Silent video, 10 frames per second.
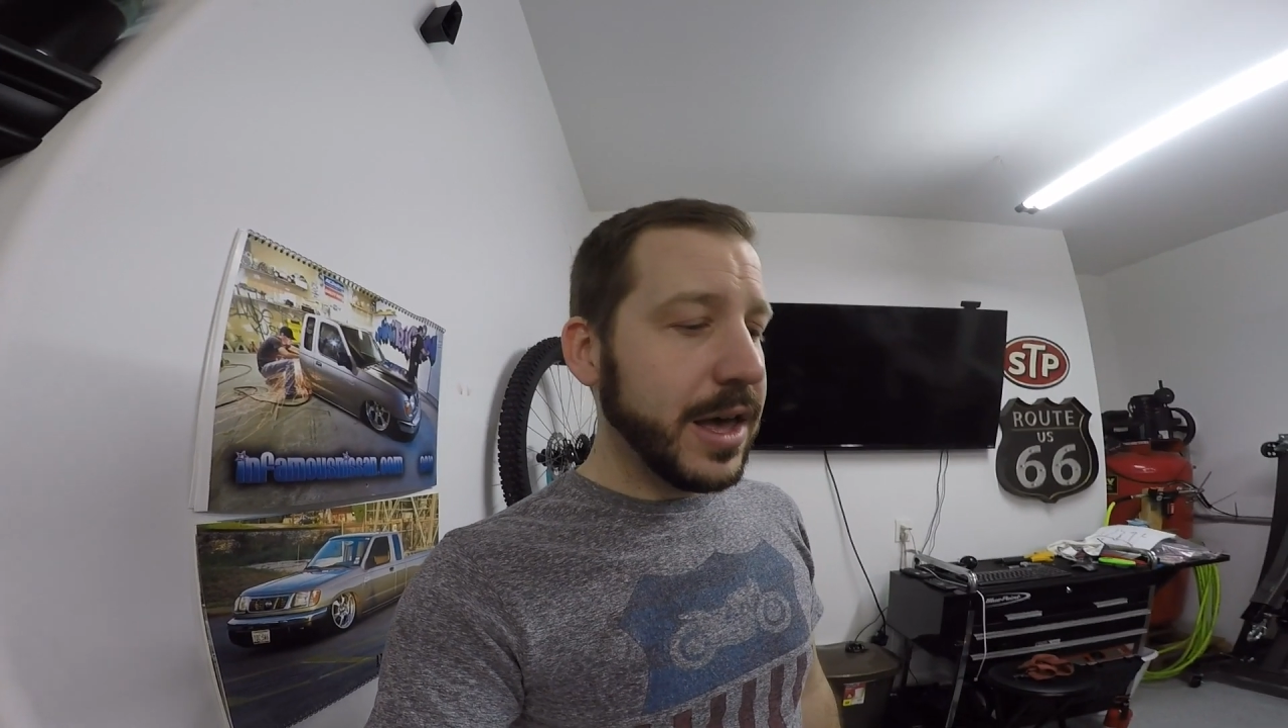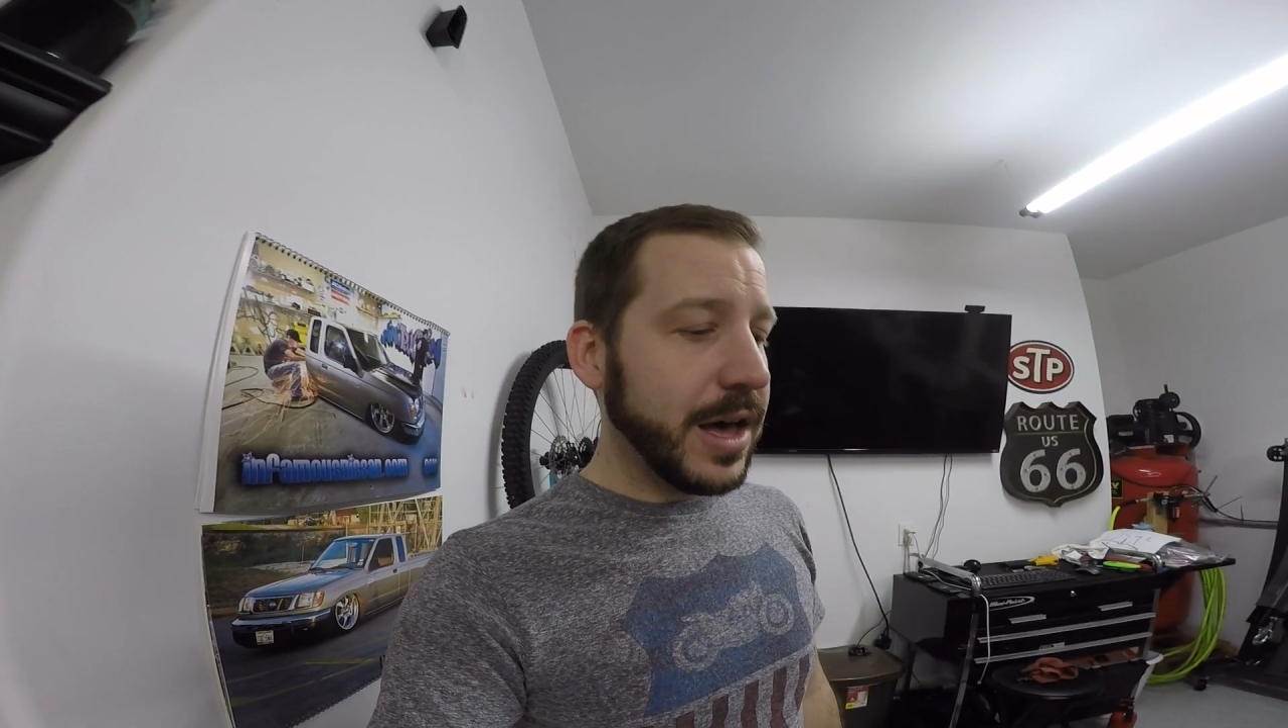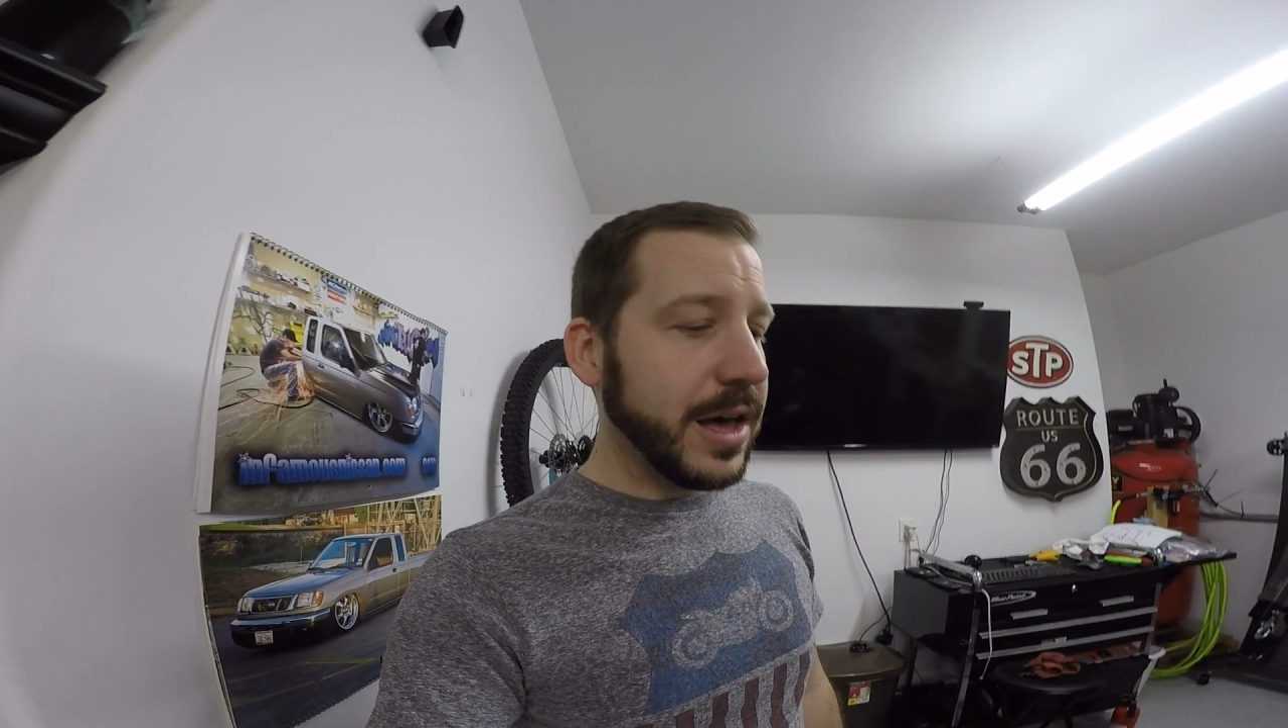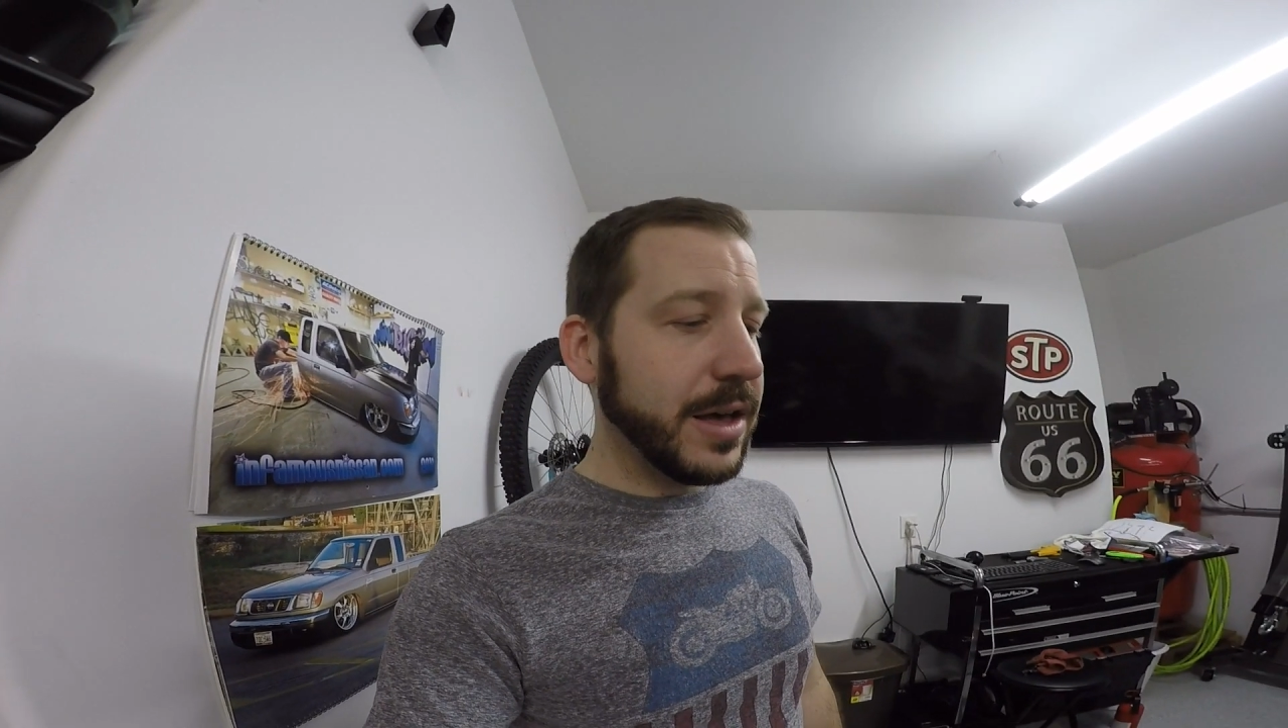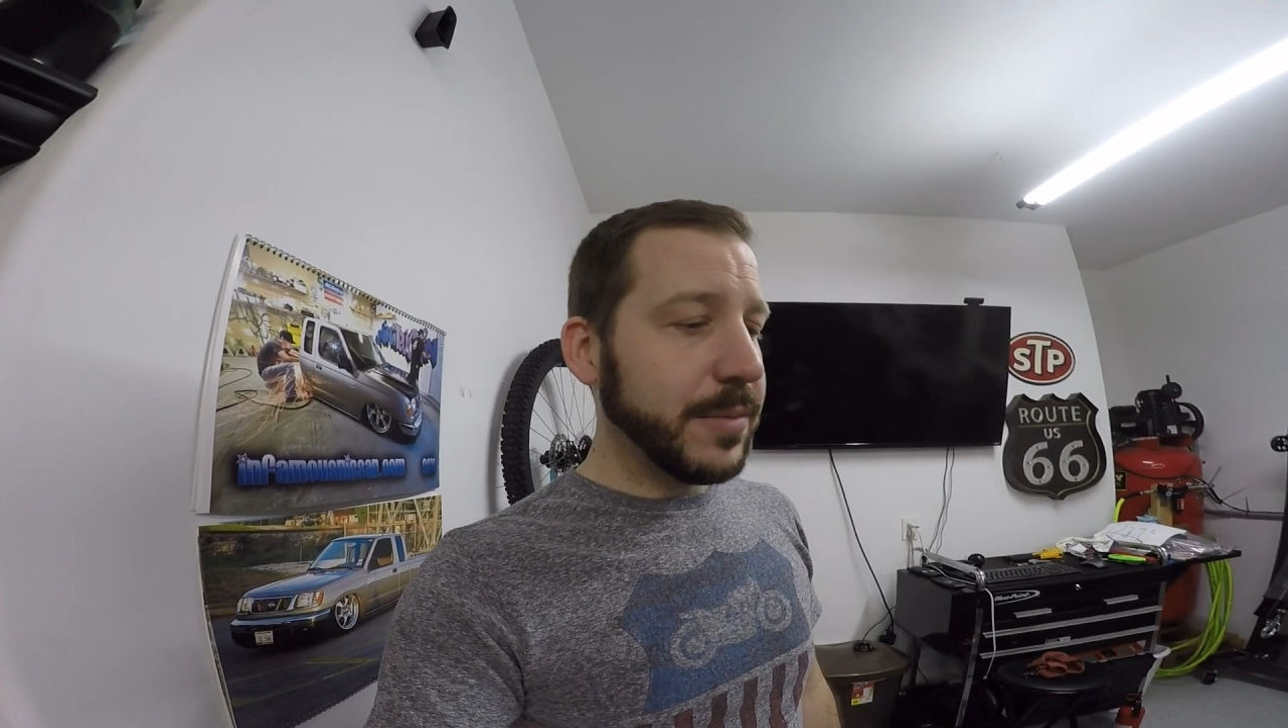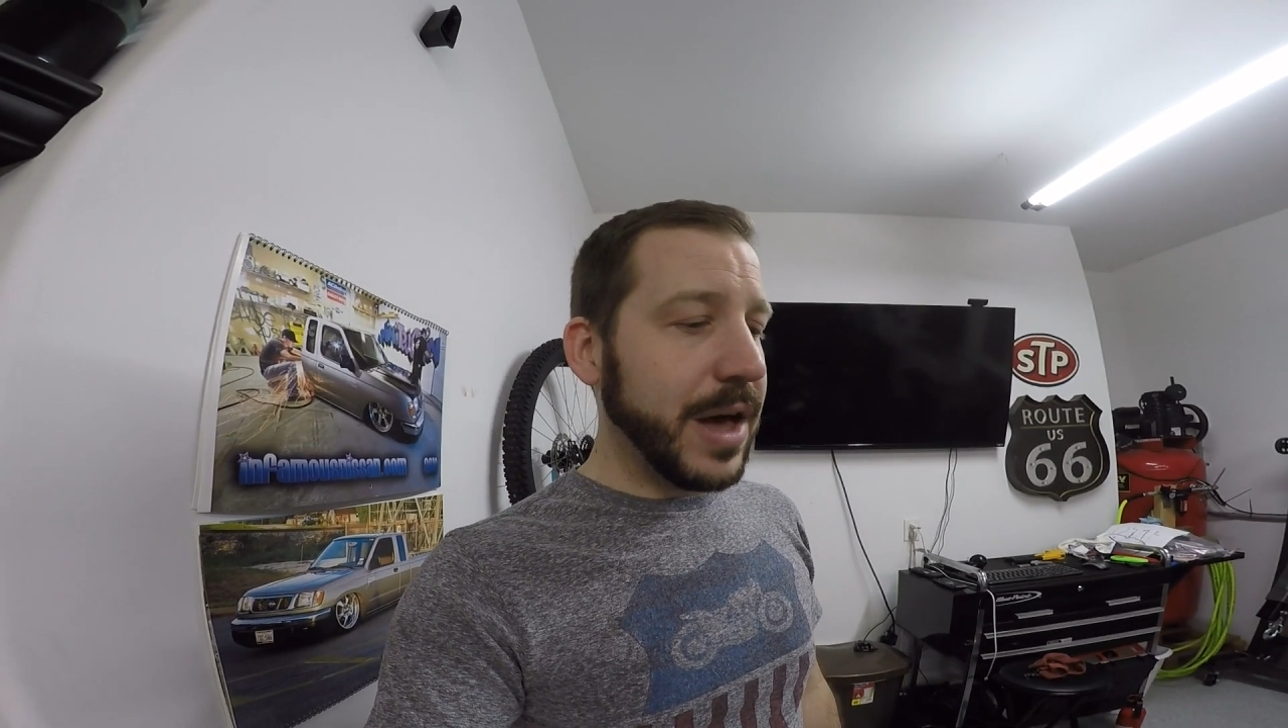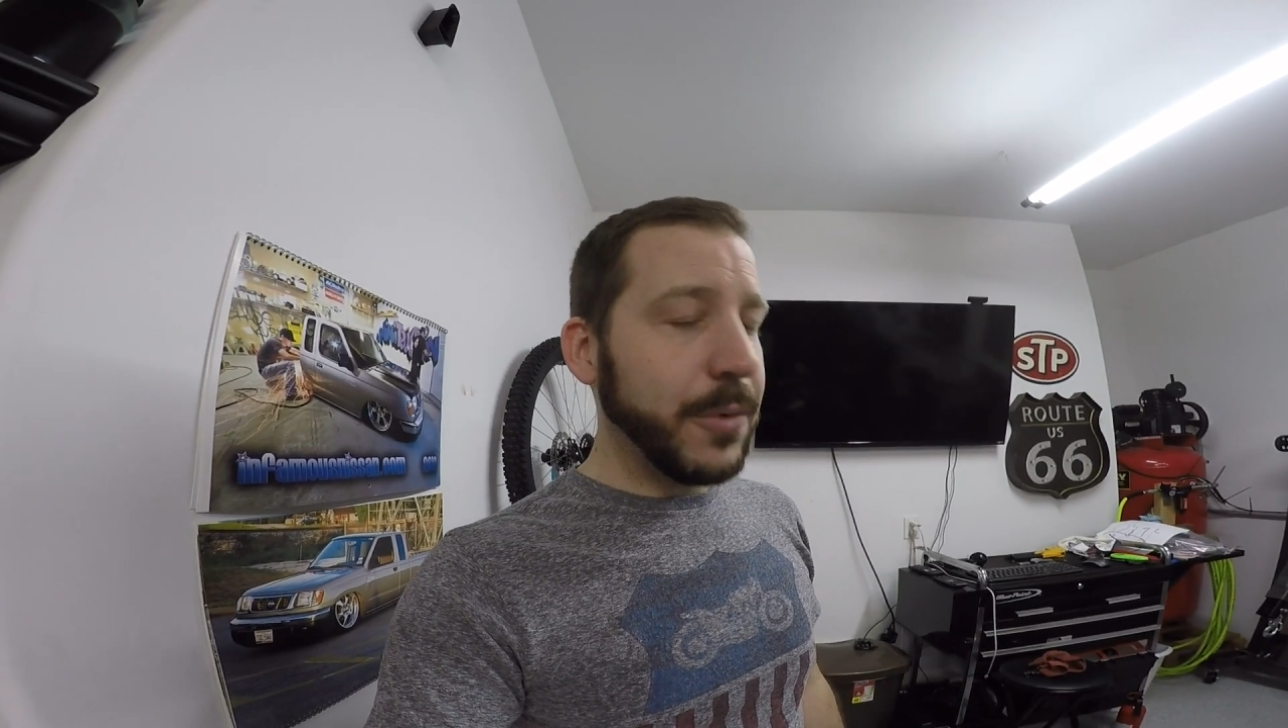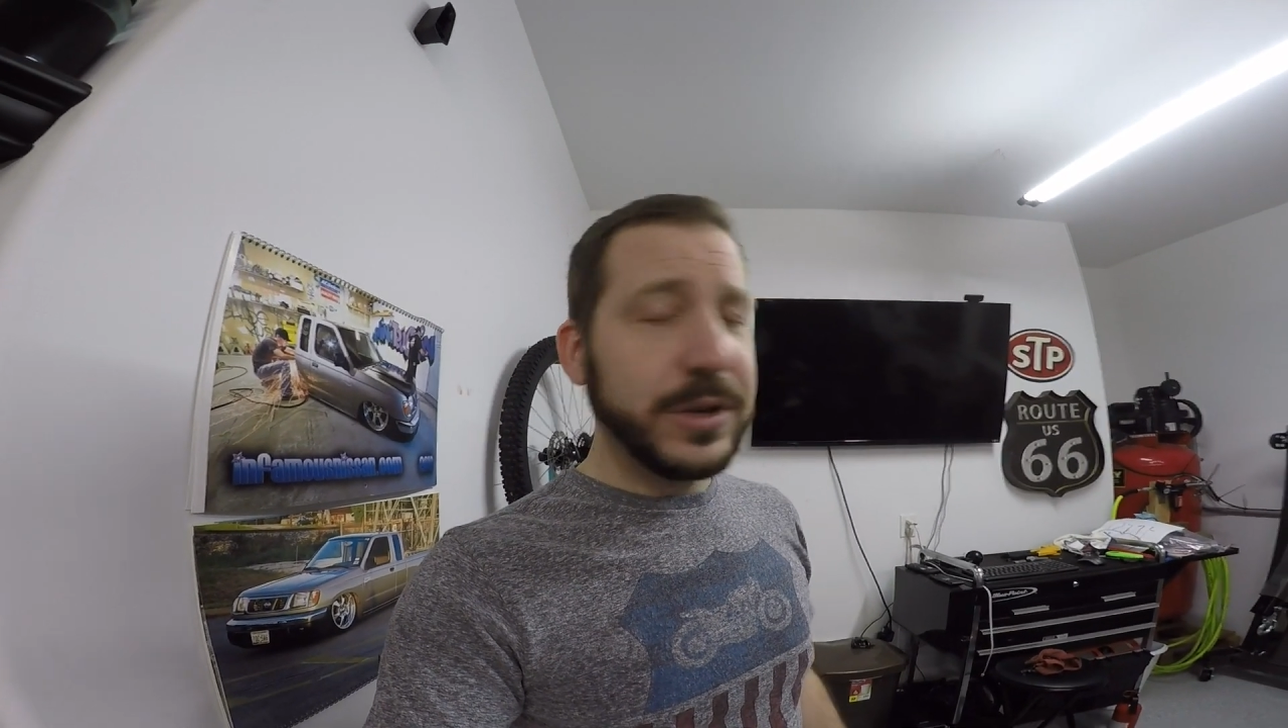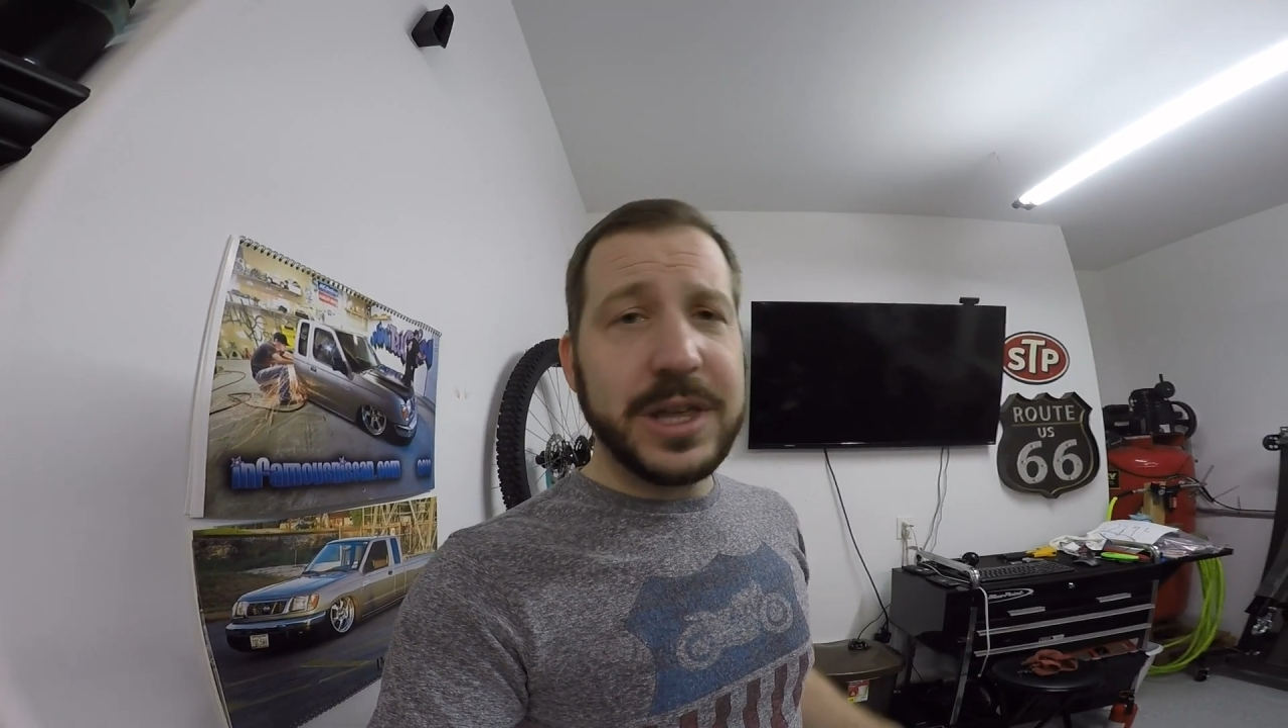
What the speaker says: I want